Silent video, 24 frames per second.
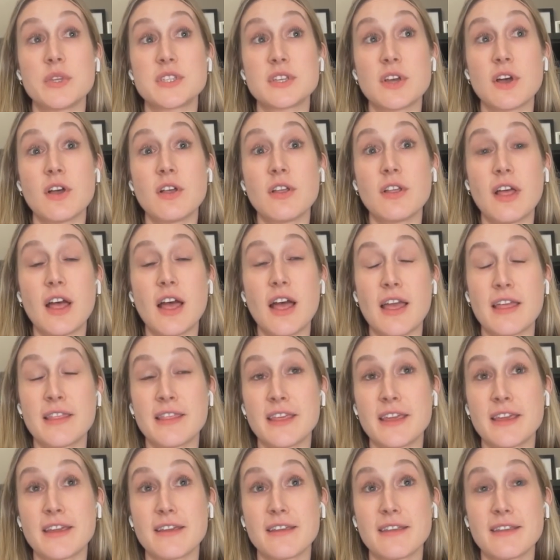We saw, I
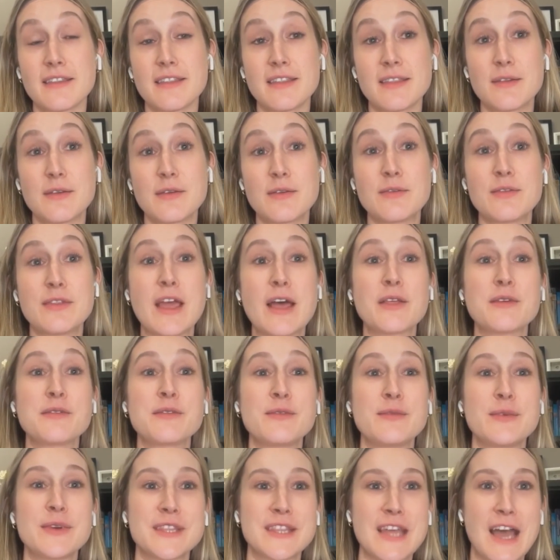think,
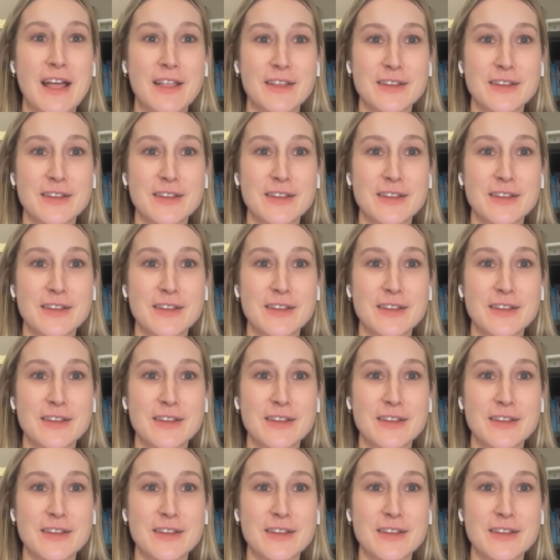now with